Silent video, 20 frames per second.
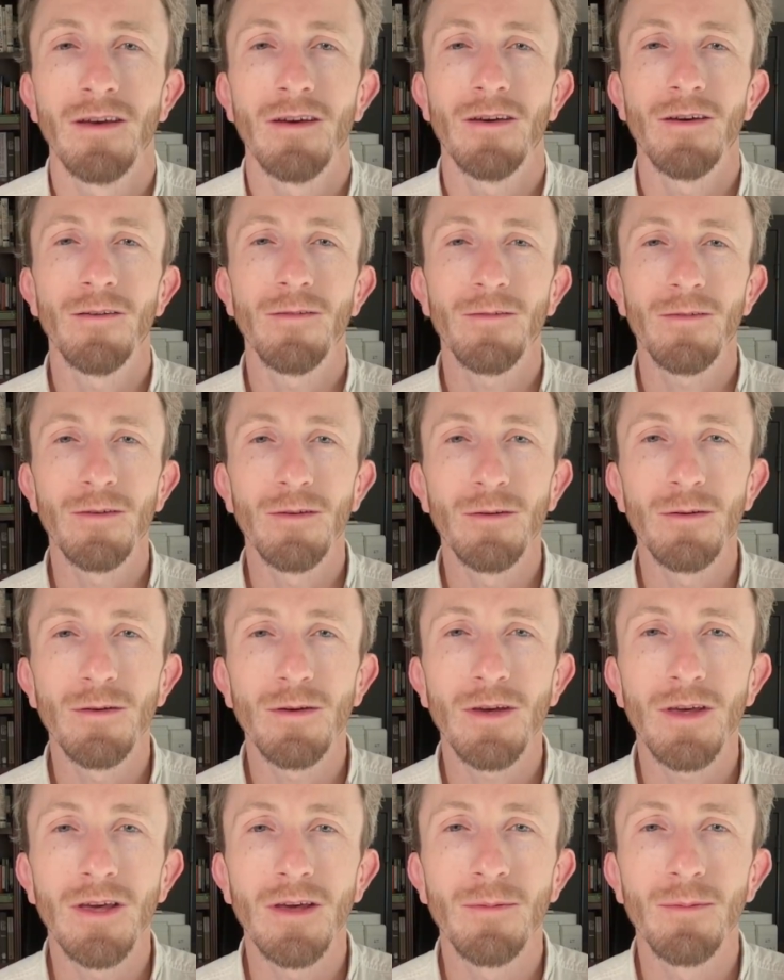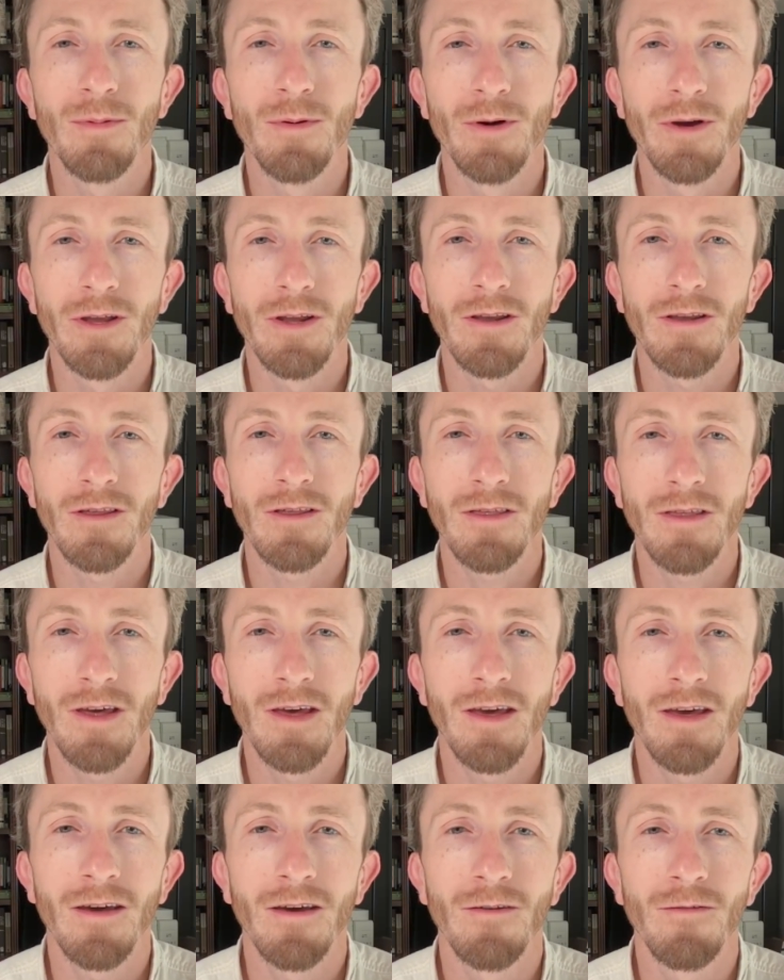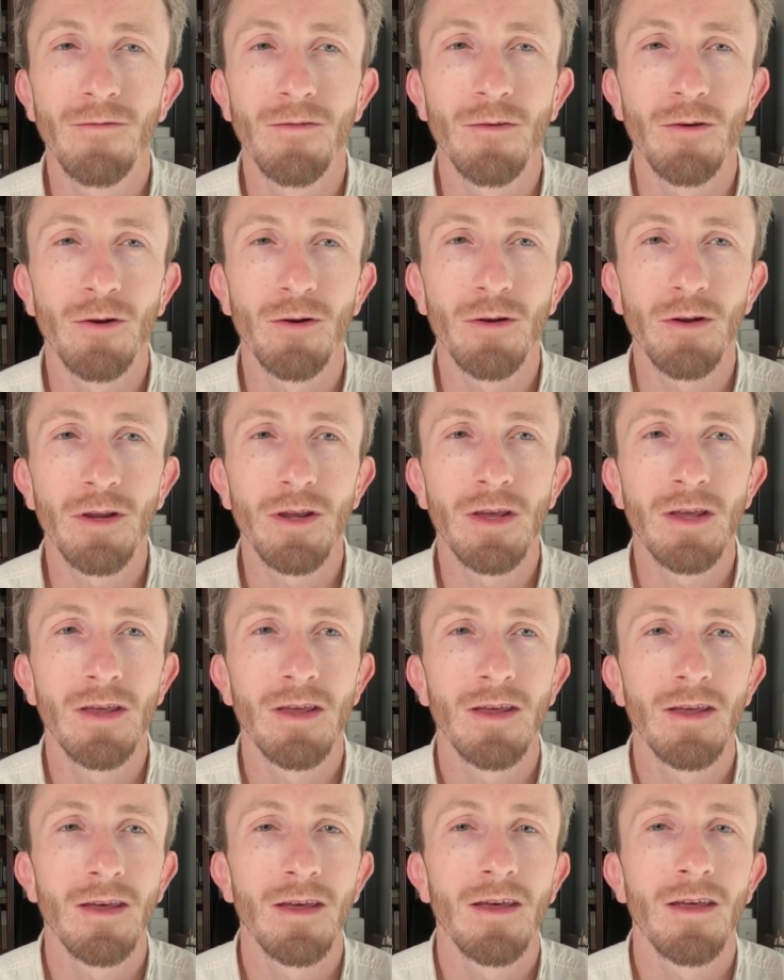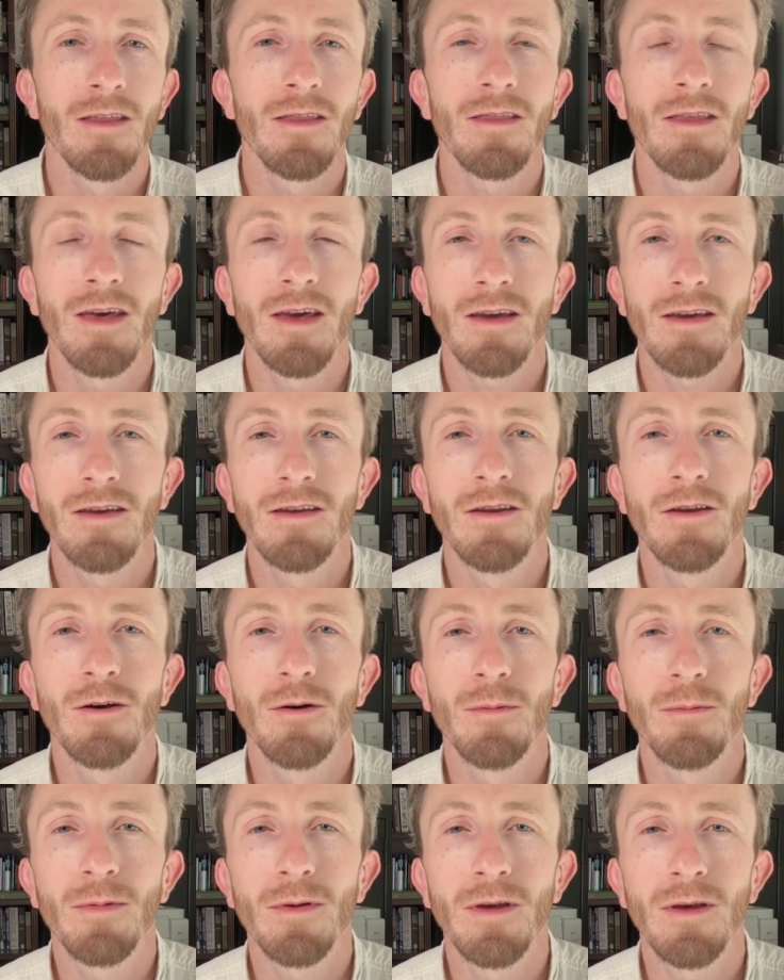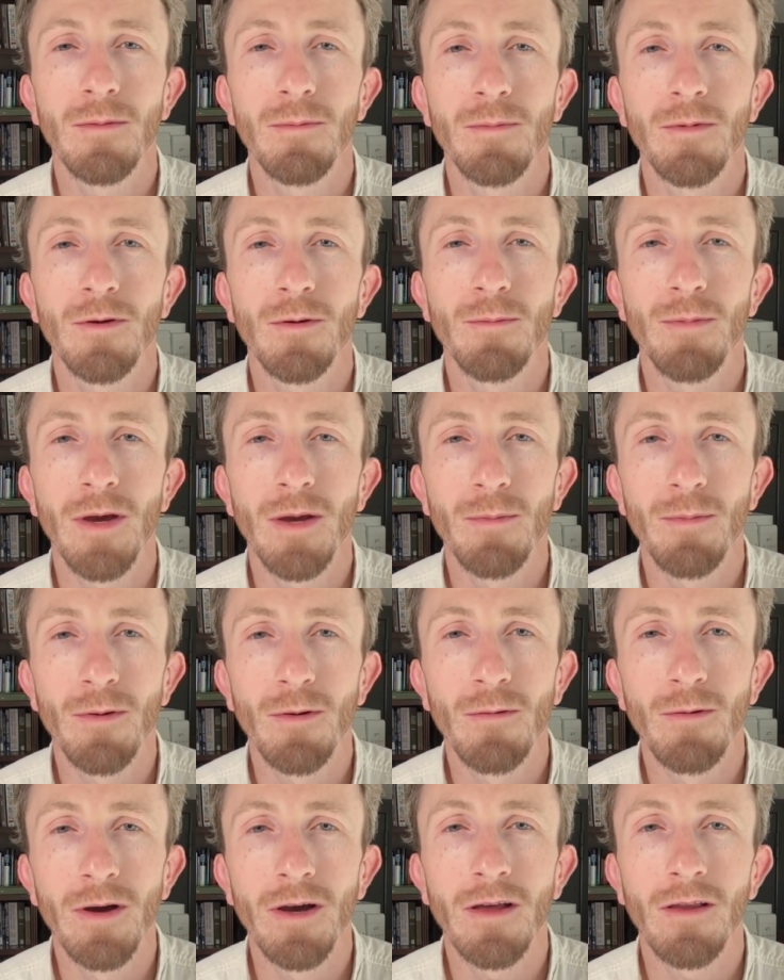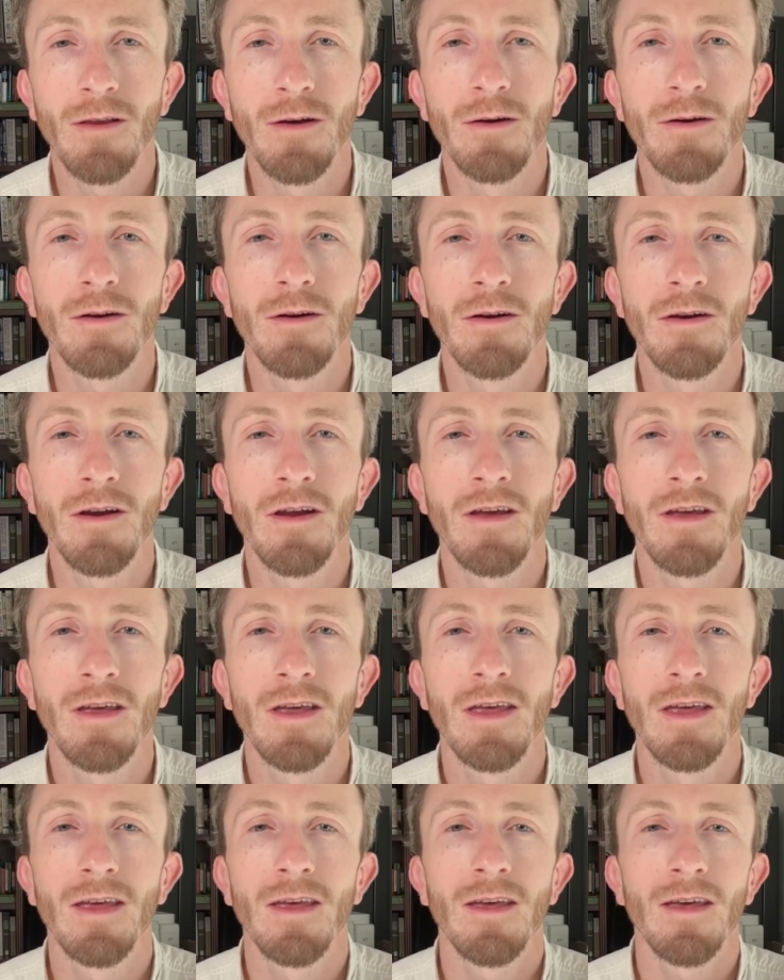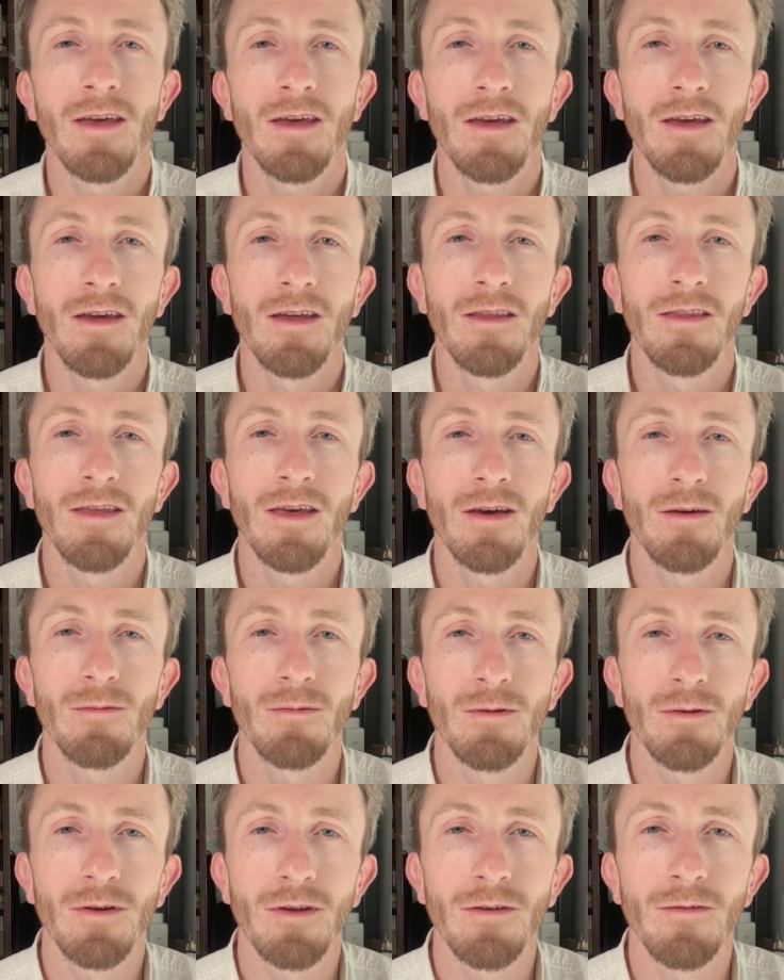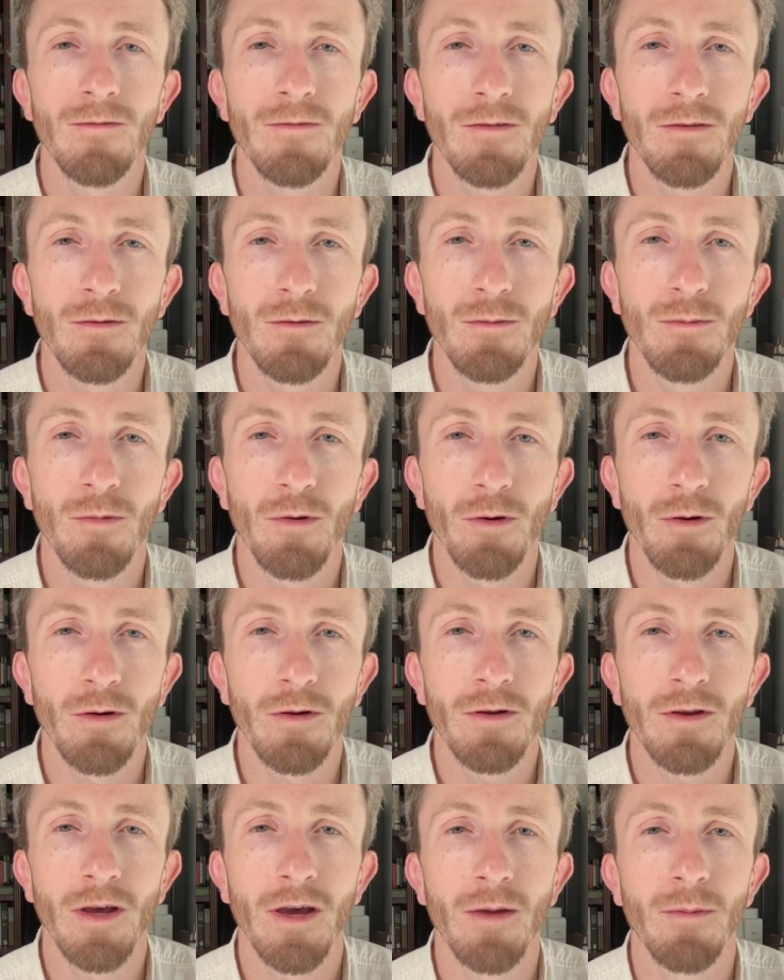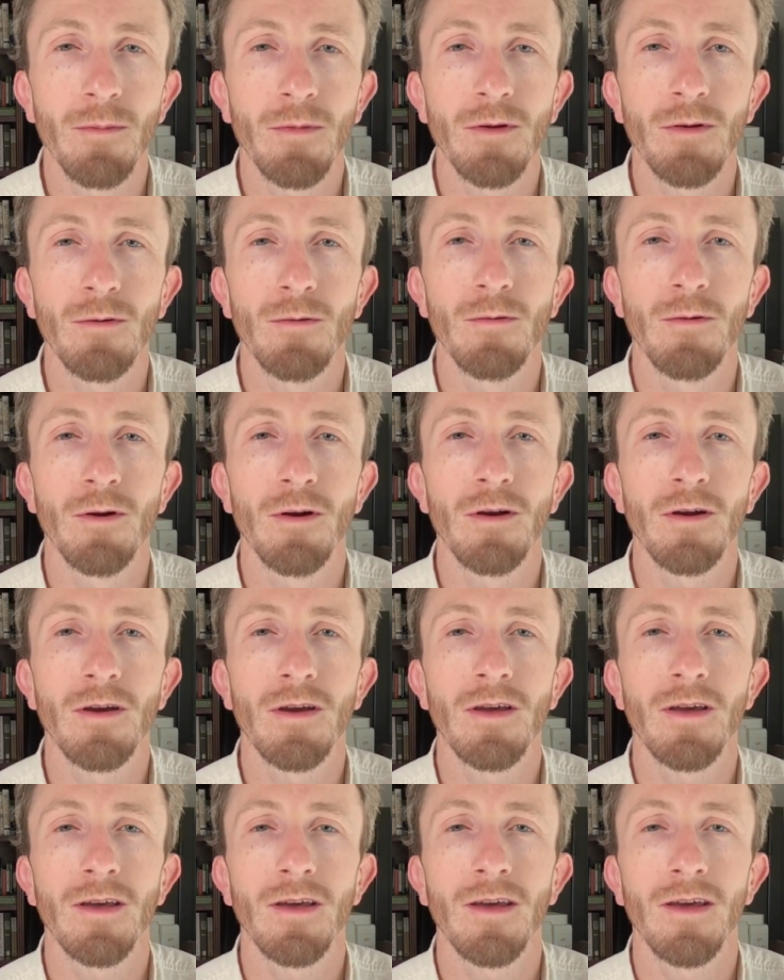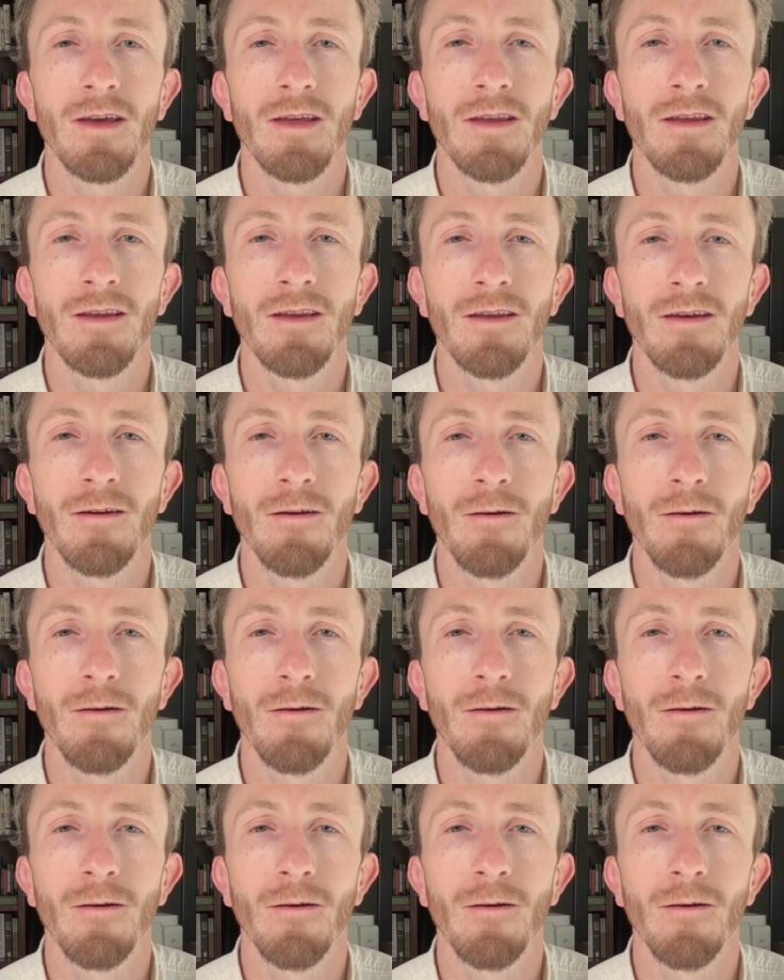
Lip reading: a few key points that I've learned that can help keep your paper wet longer and that will give you more time to work and